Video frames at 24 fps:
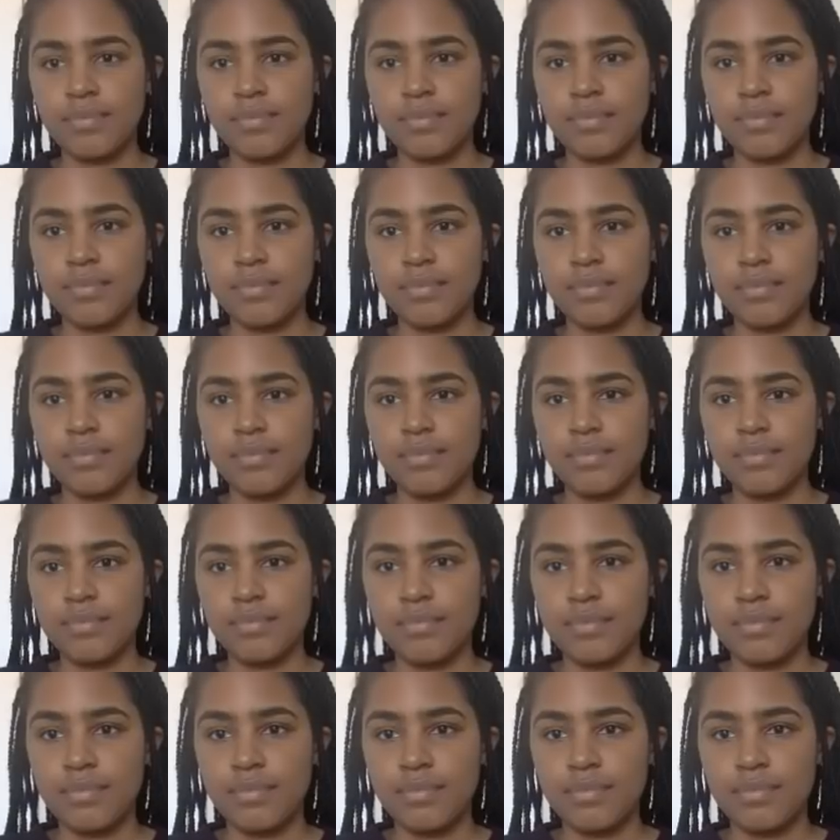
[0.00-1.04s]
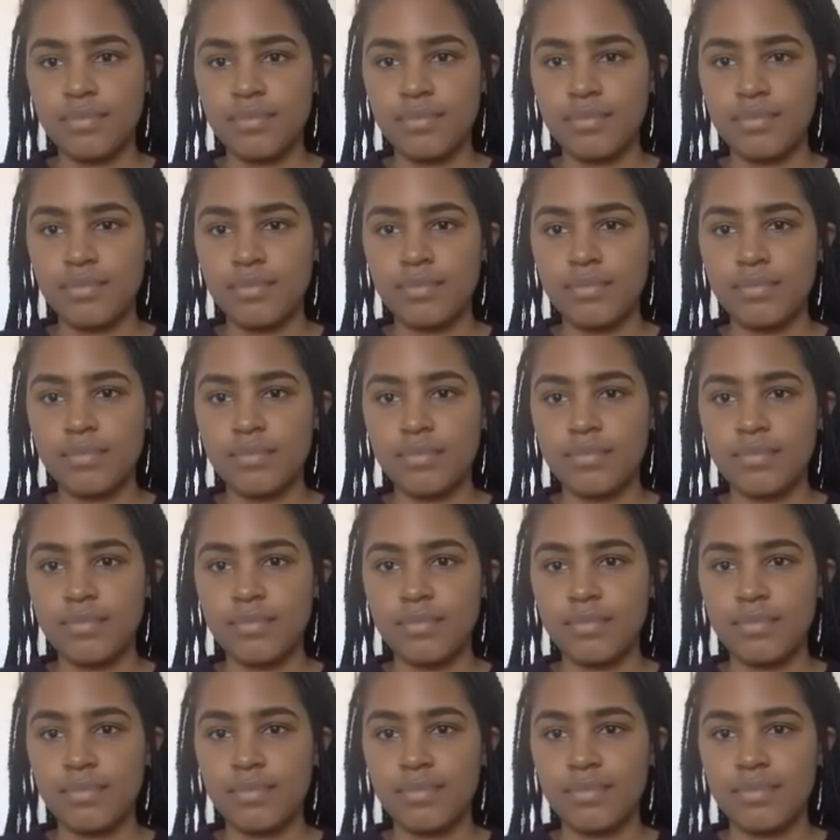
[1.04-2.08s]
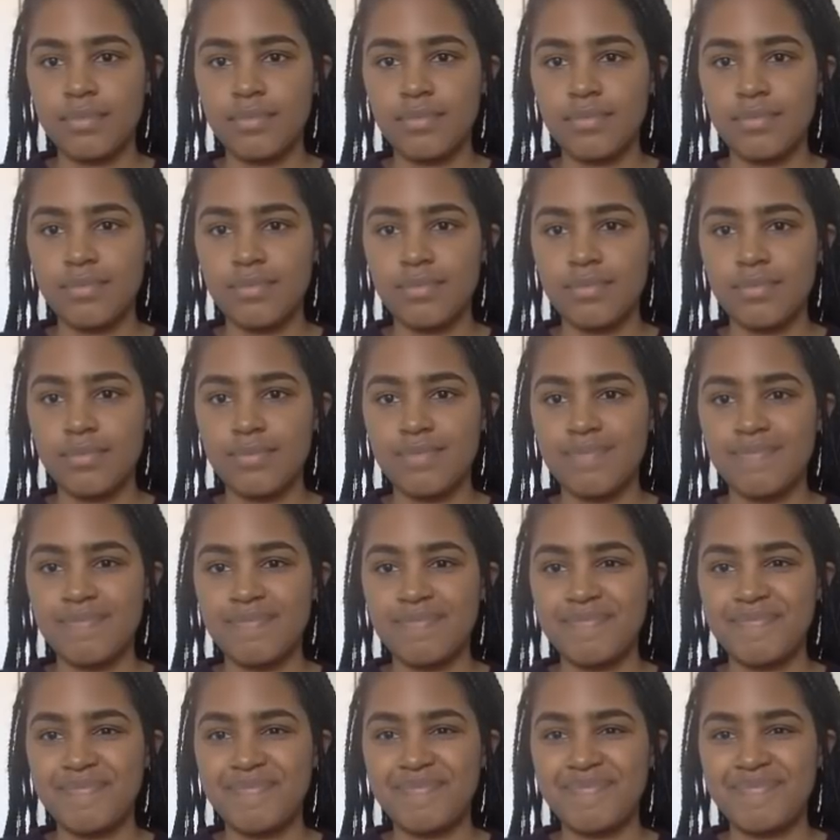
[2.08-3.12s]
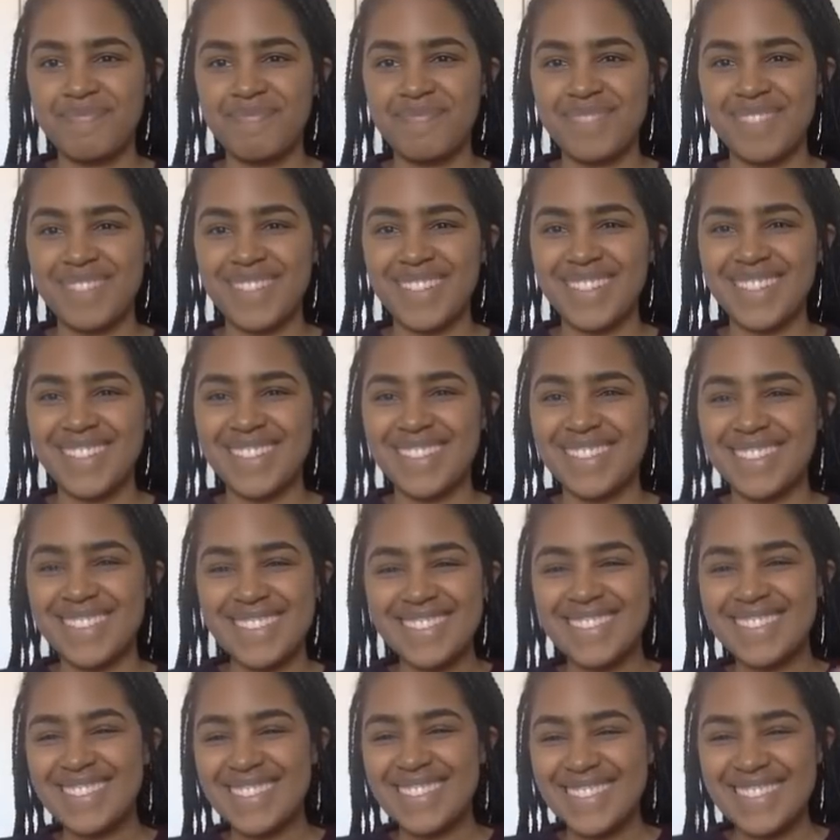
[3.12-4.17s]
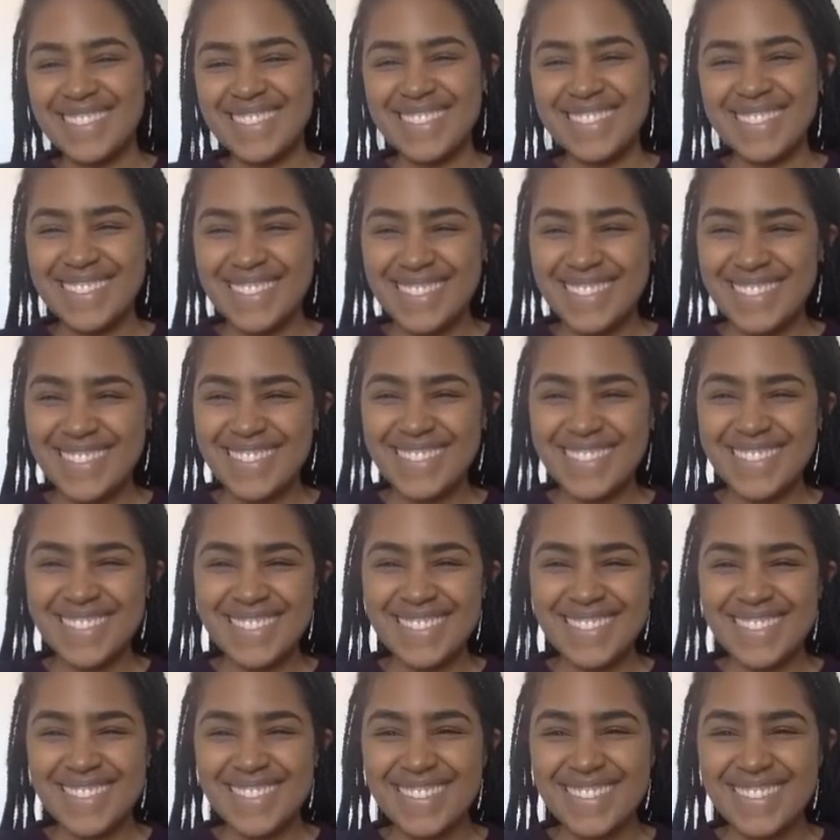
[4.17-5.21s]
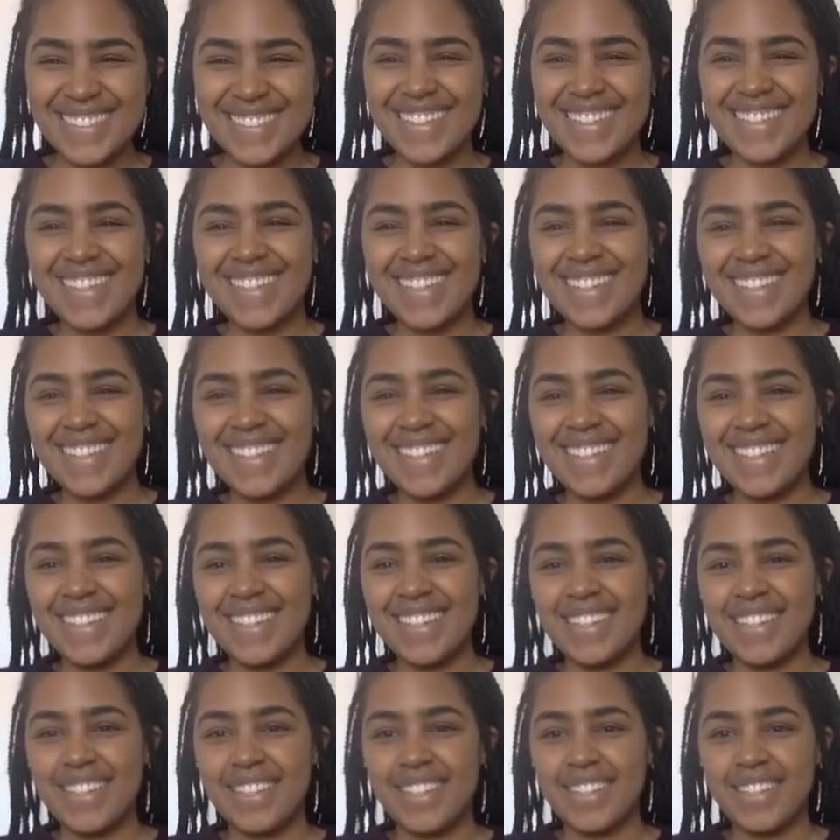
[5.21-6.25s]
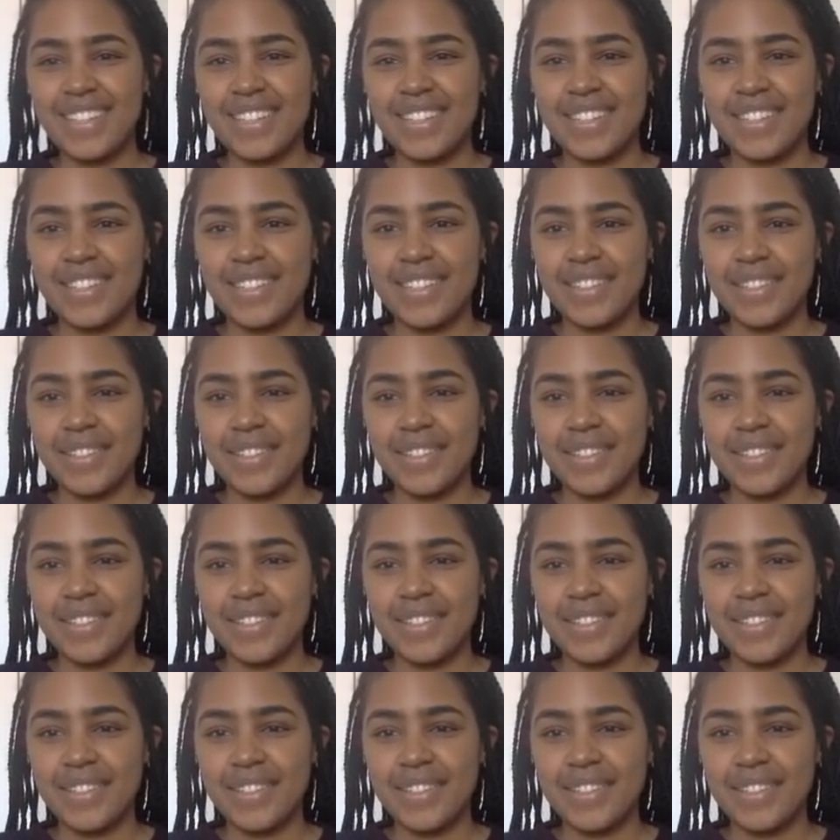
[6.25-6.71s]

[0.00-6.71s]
No words are spoken by the person on screen.